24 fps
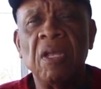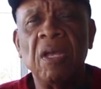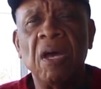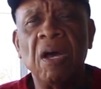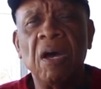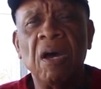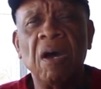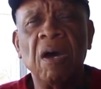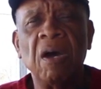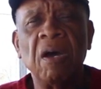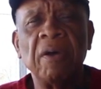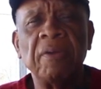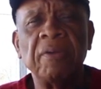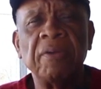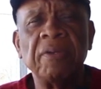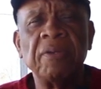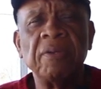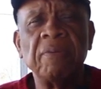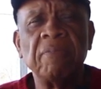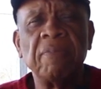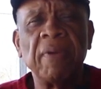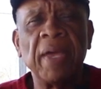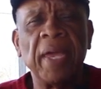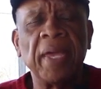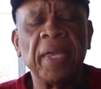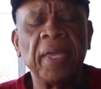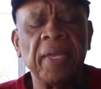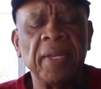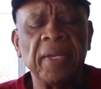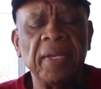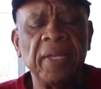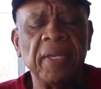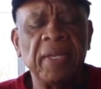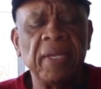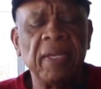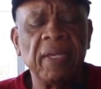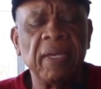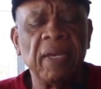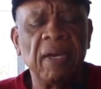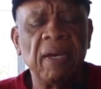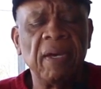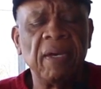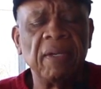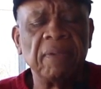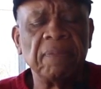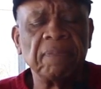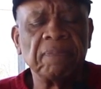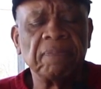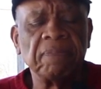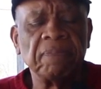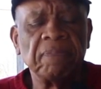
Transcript: back in the,